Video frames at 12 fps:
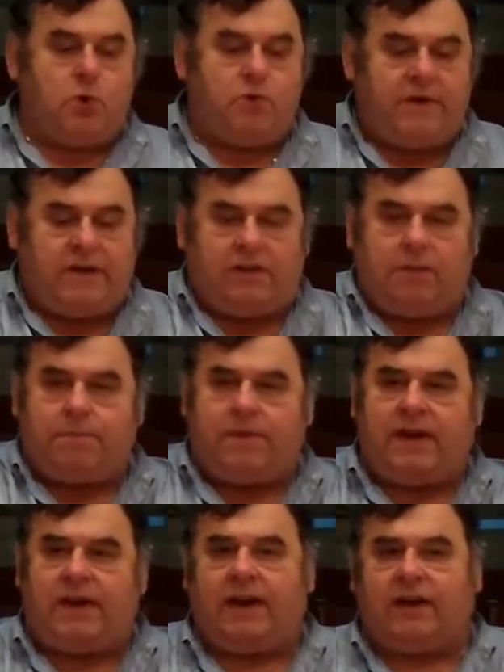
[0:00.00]
proving to
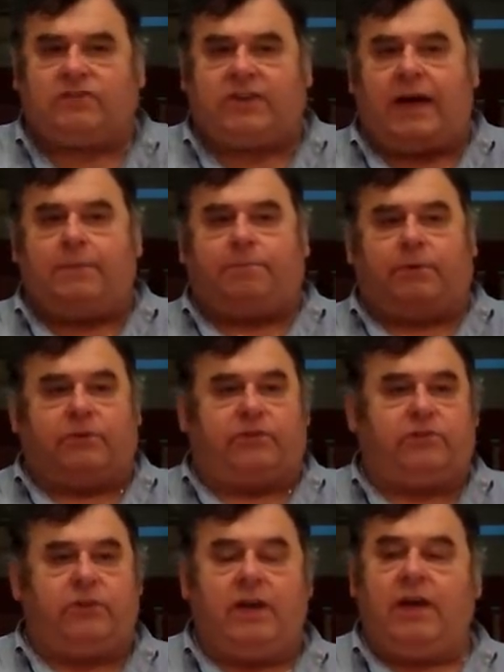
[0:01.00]
be
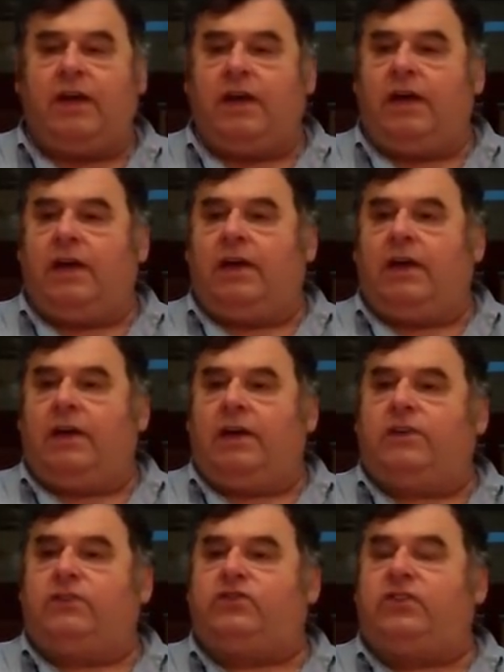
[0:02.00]
examples.
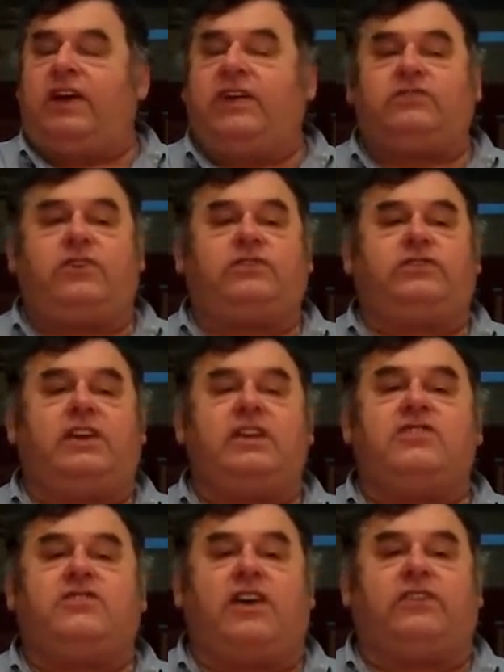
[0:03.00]
Jesus
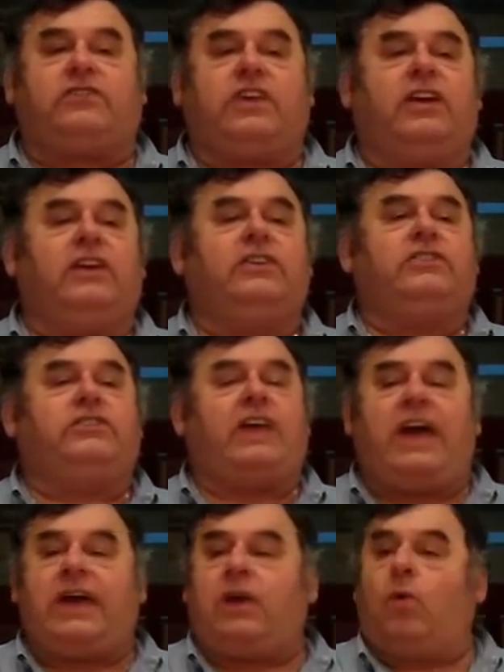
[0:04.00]
didn't just
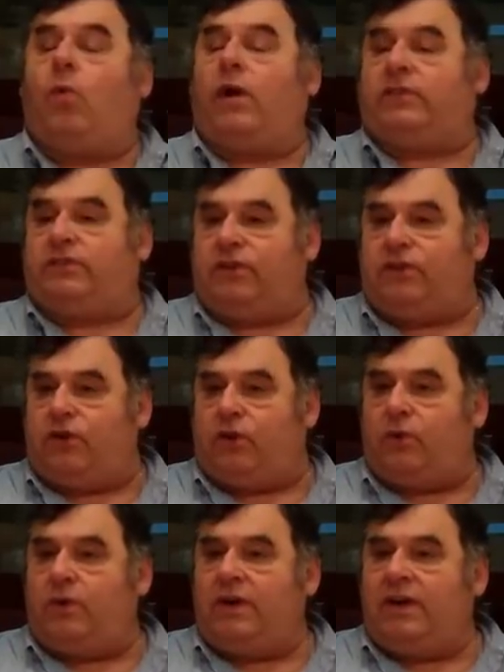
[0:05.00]
say what to
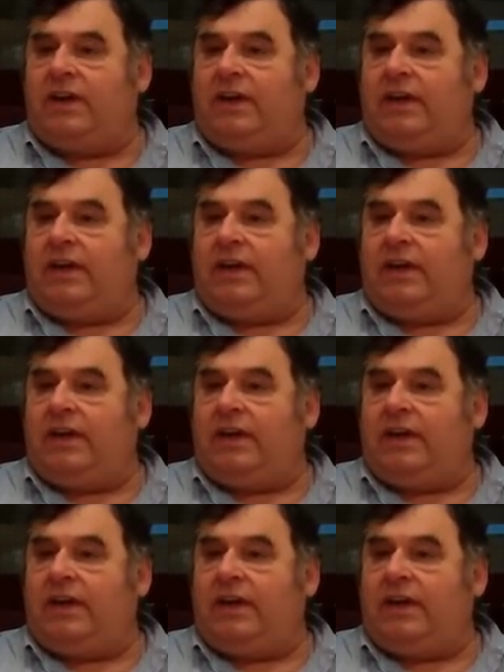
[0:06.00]
do.